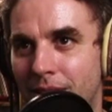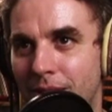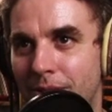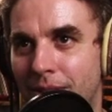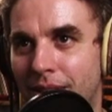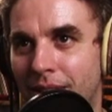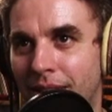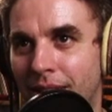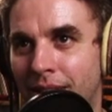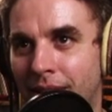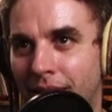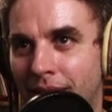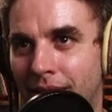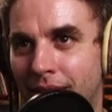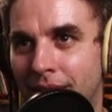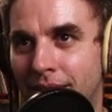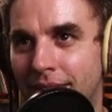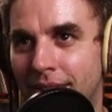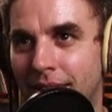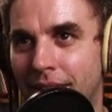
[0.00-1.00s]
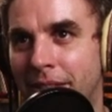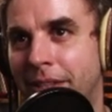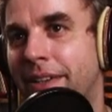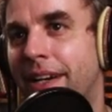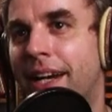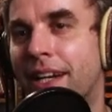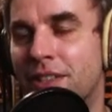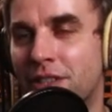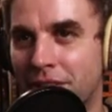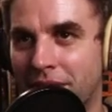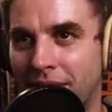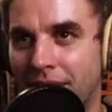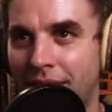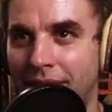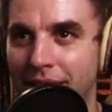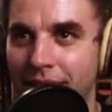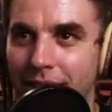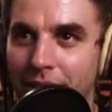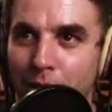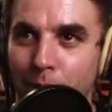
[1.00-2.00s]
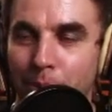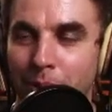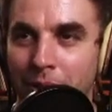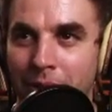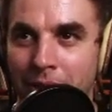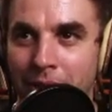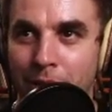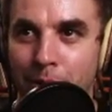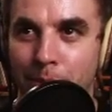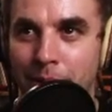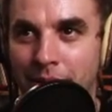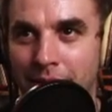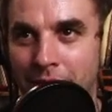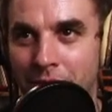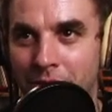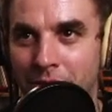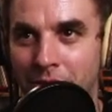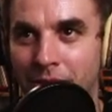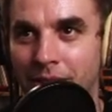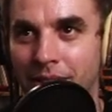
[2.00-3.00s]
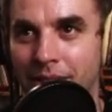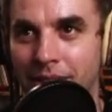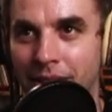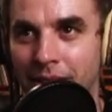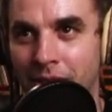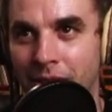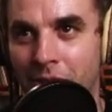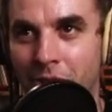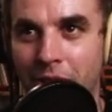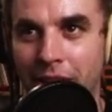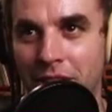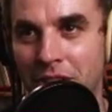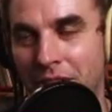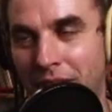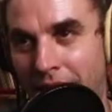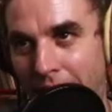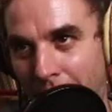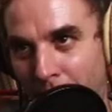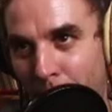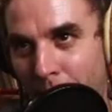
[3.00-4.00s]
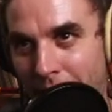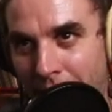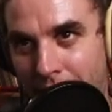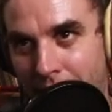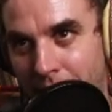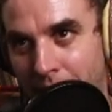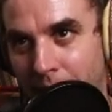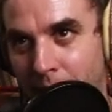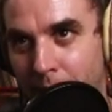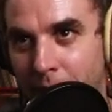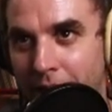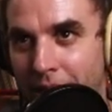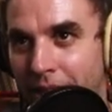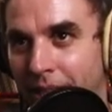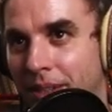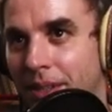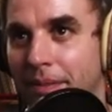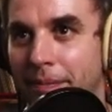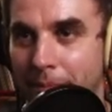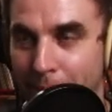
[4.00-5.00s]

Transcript: do a thing like this, then you're building your potential in the direction that you wanted anyway.